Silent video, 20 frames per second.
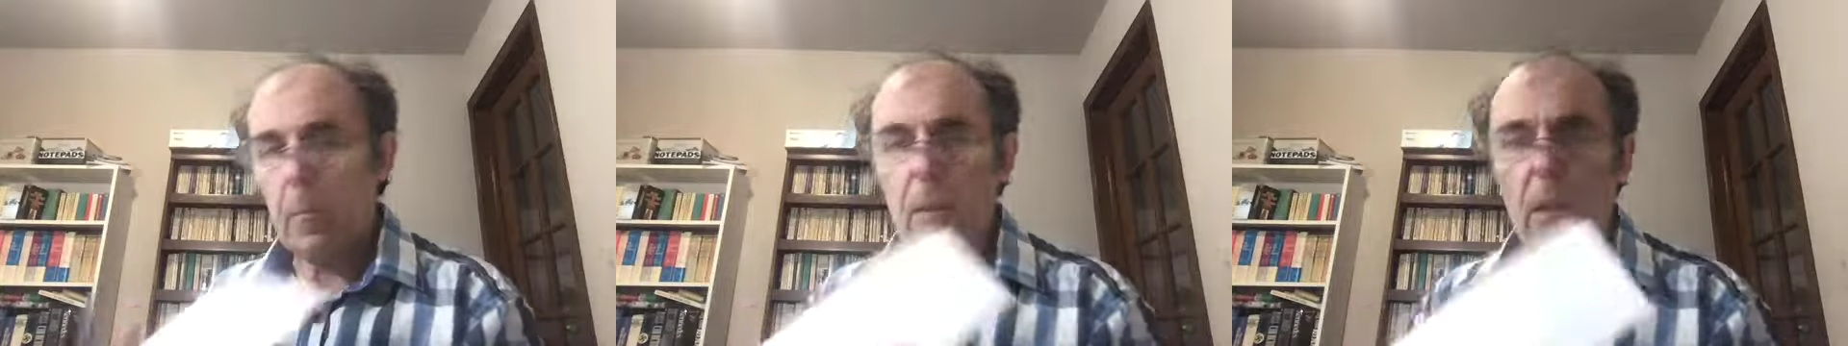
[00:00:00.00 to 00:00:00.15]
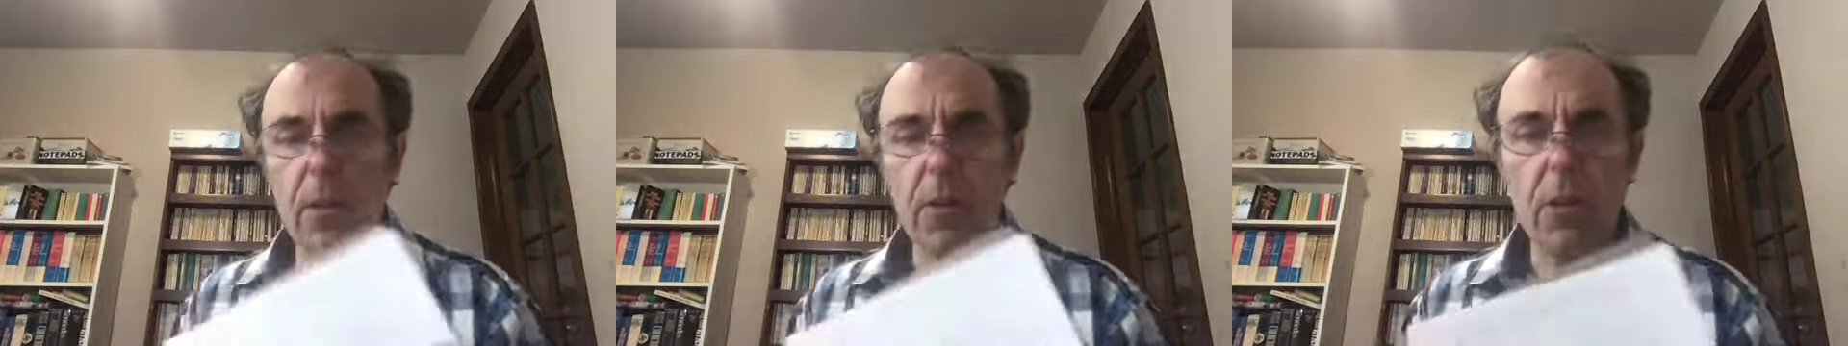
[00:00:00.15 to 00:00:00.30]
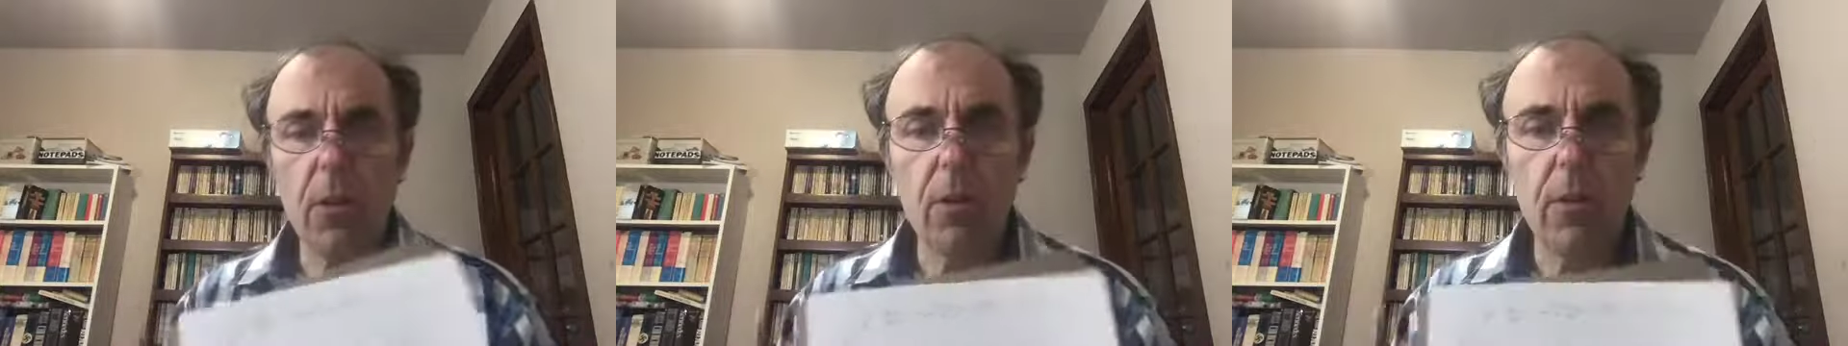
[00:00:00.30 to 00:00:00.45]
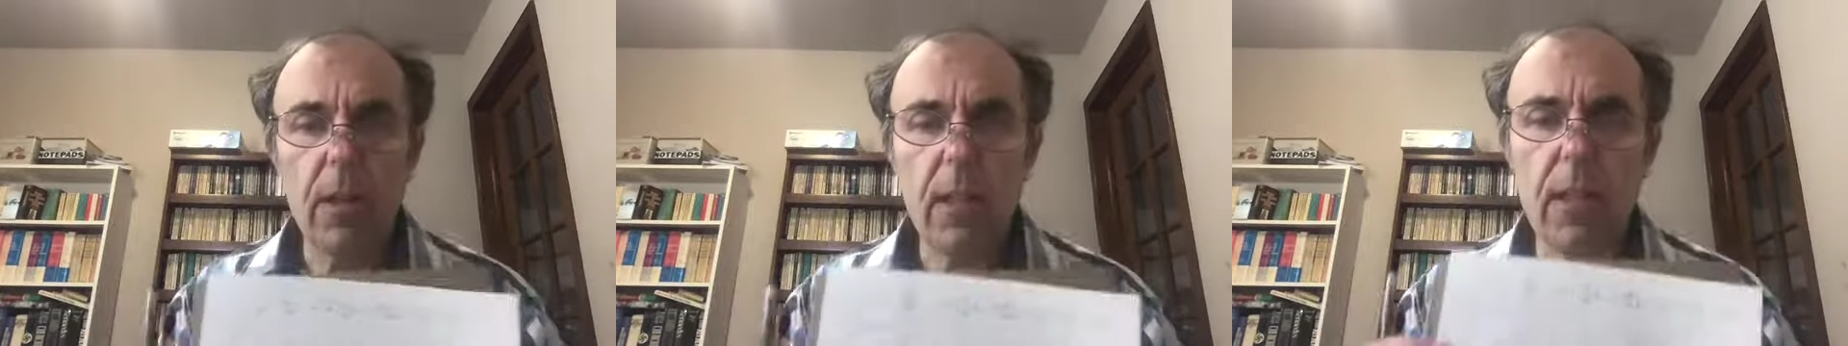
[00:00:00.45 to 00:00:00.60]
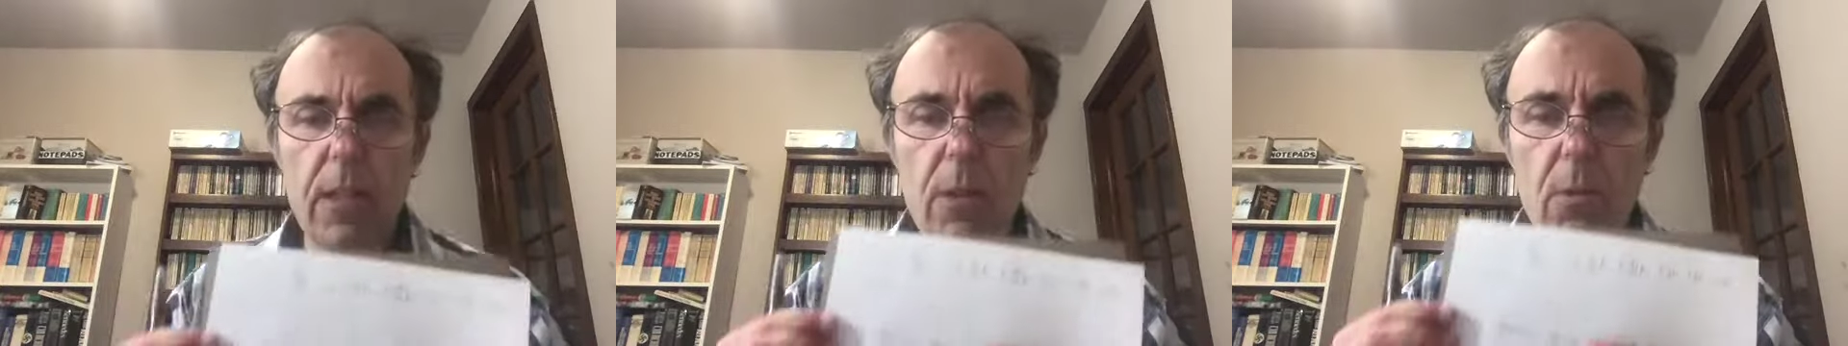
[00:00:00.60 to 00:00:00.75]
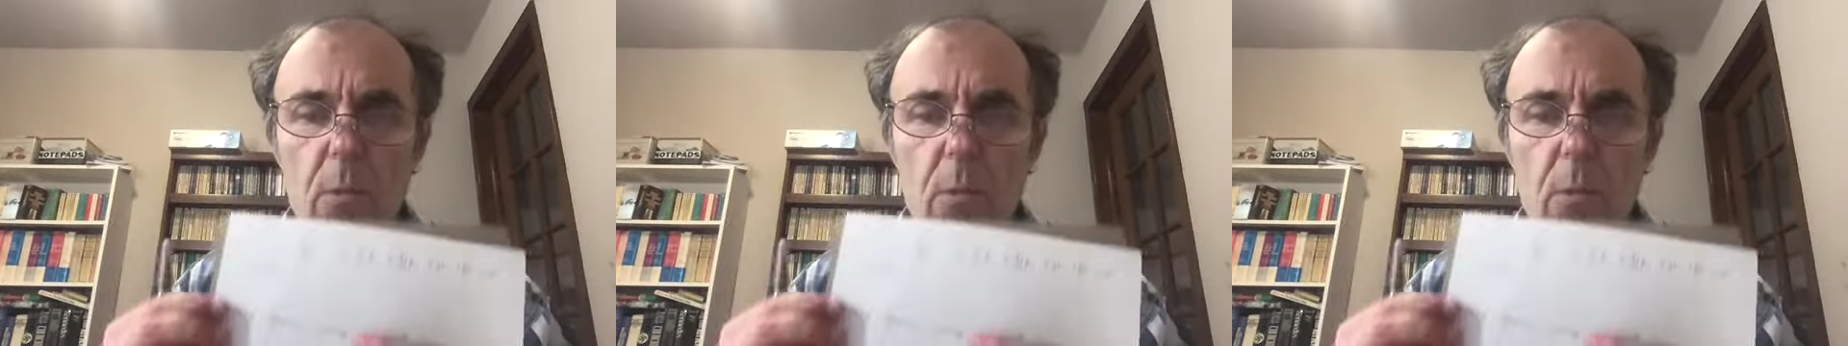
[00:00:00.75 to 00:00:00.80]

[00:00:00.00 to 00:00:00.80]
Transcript: So this